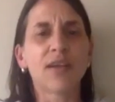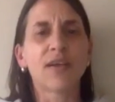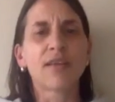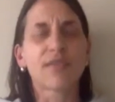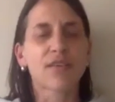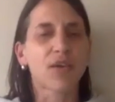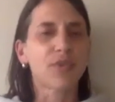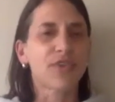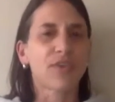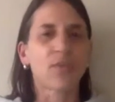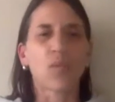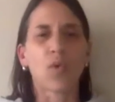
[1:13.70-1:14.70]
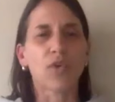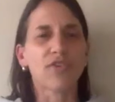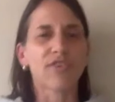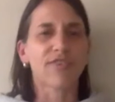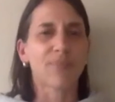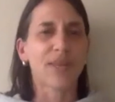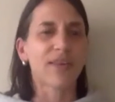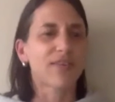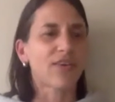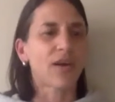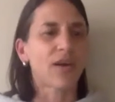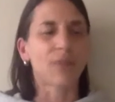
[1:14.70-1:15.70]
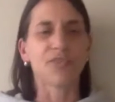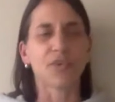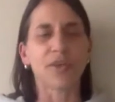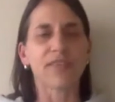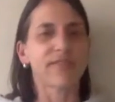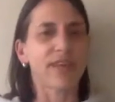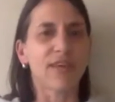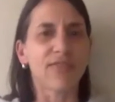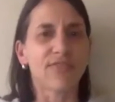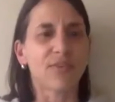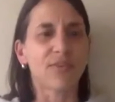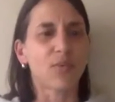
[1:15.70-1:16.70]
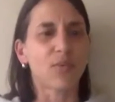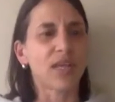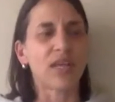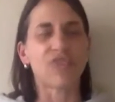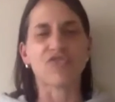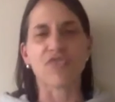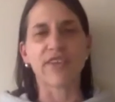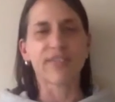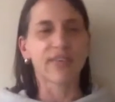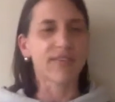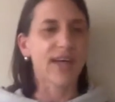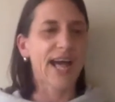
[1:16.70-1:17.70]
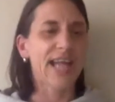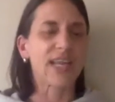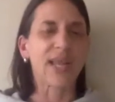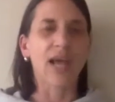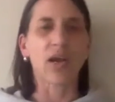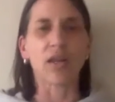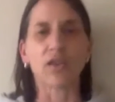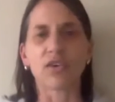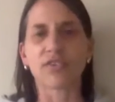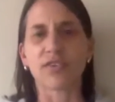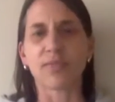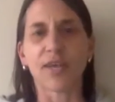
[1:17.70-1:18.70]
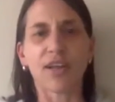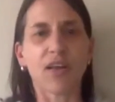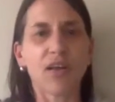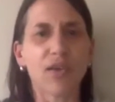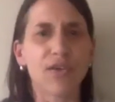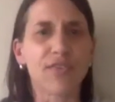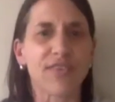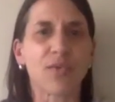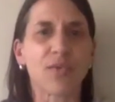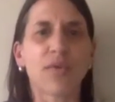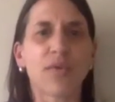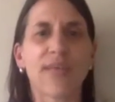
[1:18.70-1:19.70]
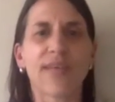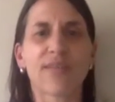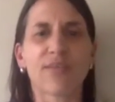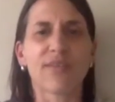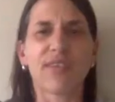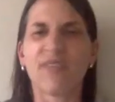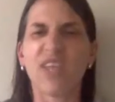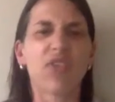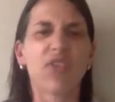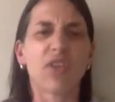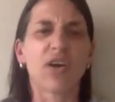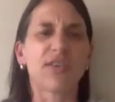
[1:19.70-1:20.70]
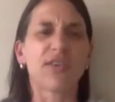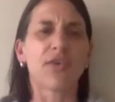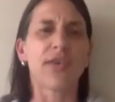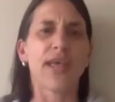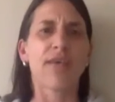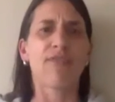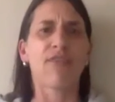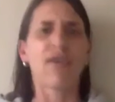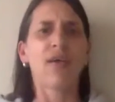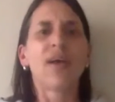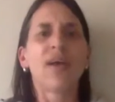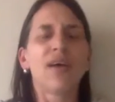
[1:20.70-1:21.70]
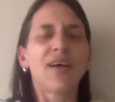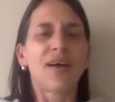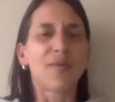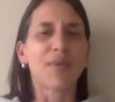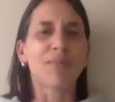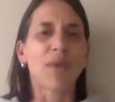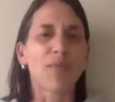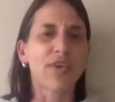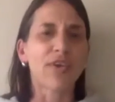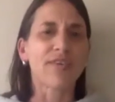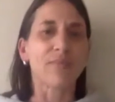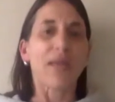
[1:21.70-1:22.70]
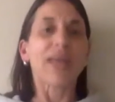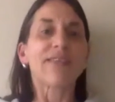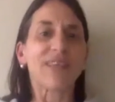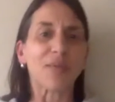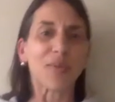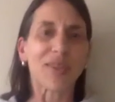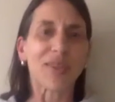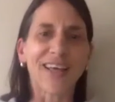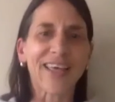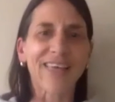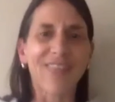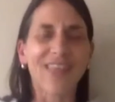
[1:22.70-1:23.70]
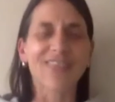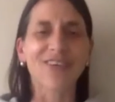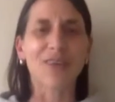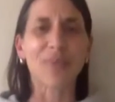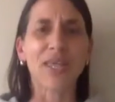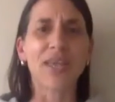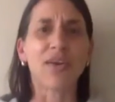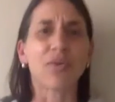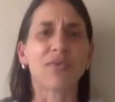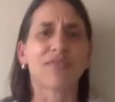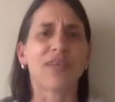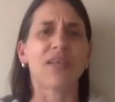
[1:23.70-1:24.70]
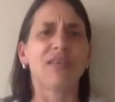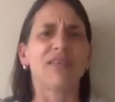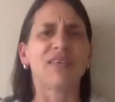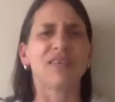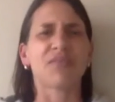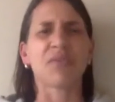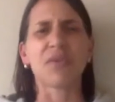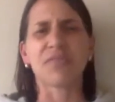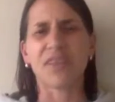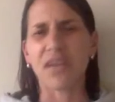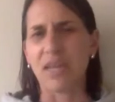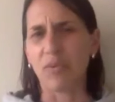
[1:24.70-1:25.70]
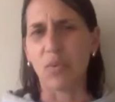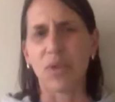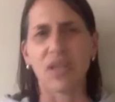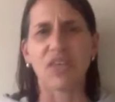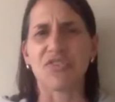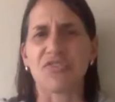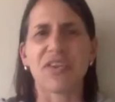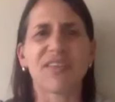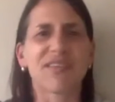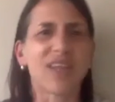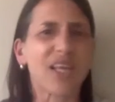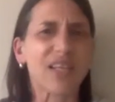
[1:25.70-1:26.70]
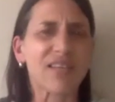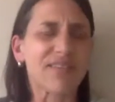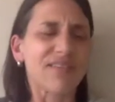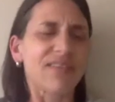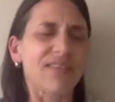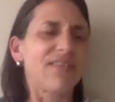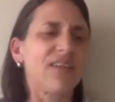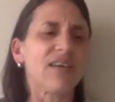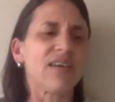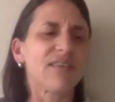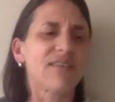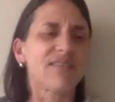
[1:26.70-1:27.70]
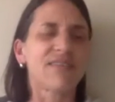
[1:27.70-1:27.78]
so didn't want to spend time doing stuff, didn't want to get dressed because I hated how I looked in my clothes and all of that sort of stuff. Even though my body's amazing, but like at that time of year, it was like, oh, gross, I don't even want to get dressed. Like it's just, you know, it's